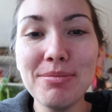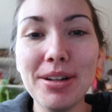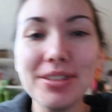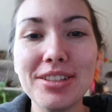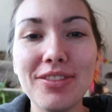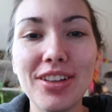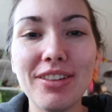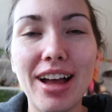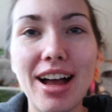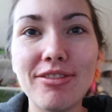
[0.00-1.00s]
Most of
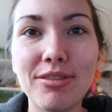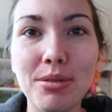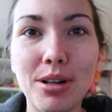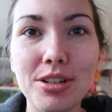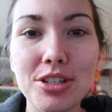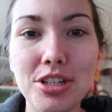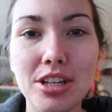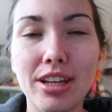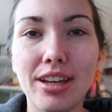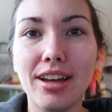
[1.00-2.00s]
you have
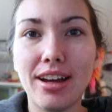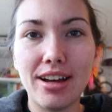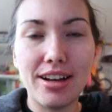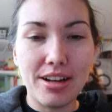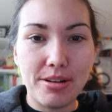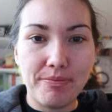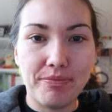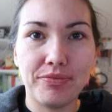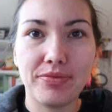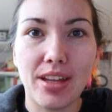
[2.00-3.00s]
watched
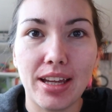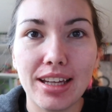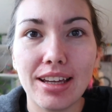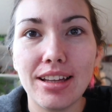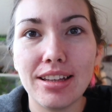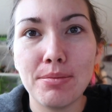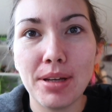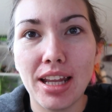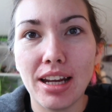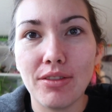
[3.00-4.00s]
like the
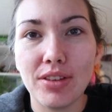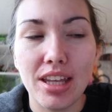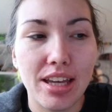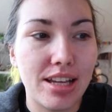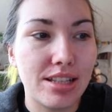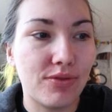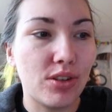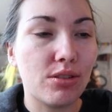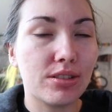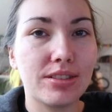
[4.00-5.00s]
beginning of the year's
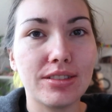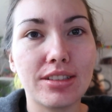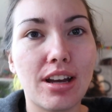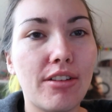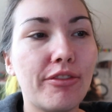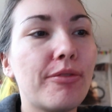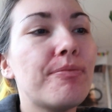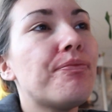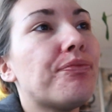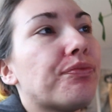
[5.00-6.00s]
vlogs and stuff,
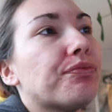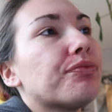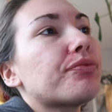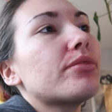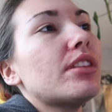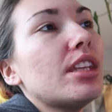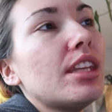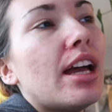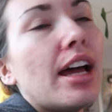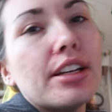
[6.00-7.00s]

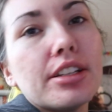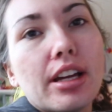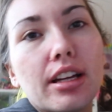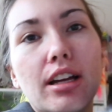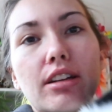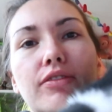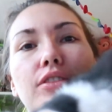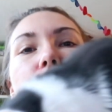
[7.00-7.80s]
and kind of